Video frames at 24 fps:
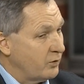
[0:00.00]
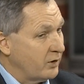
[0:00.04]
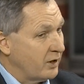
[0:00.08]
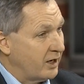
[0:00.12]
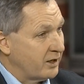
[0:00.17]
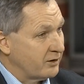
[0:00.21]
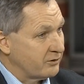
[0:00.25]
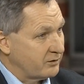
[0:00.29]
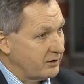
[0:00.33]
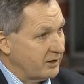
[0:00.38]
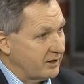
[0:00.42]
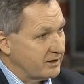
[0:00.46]
We'll
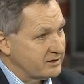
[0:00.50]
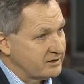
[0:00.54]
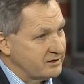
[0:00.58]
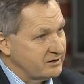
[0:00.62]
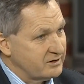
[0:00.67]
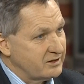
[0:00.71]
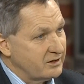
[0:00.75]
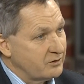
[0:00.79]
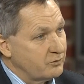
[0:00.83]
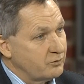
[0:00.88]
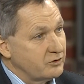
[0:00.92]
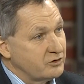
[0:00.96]

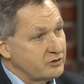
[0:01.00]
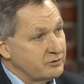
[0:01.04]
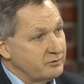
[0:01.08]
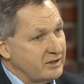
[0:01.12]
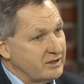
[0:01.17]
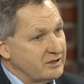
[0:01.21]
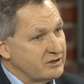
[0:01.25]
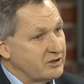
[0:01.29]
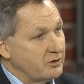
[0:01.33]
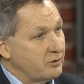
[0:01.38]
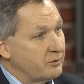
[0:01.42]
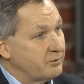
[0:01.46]
out-license it, which
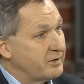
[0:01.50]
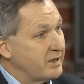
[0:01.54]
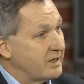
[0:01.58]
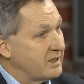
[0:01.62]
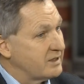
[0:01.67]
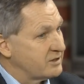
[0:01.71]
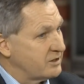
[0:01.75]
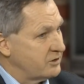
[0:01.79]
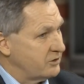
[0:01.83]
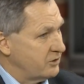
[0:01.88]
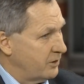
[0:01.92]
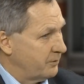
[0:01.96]
means they'll
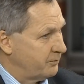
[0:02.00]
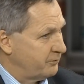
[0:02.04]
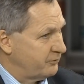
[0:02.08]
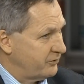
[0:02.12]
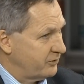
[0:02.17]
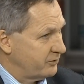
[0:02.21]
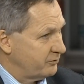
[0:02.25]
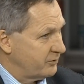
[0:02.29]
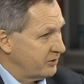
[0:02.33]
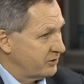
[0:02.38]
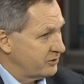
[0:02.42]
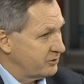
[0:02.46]
pay us an
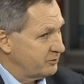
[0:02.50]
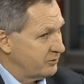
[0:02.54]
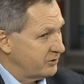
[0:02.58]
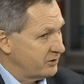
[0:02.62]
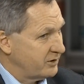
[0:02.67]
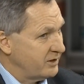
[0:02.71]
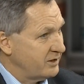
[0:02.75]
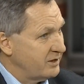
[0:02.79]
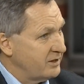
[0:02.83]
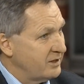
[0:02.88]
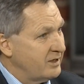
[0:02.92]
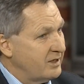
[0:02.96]
upfront amount of
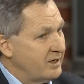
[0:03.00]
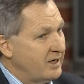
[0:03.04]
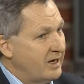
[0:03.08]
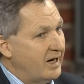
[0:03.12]
money.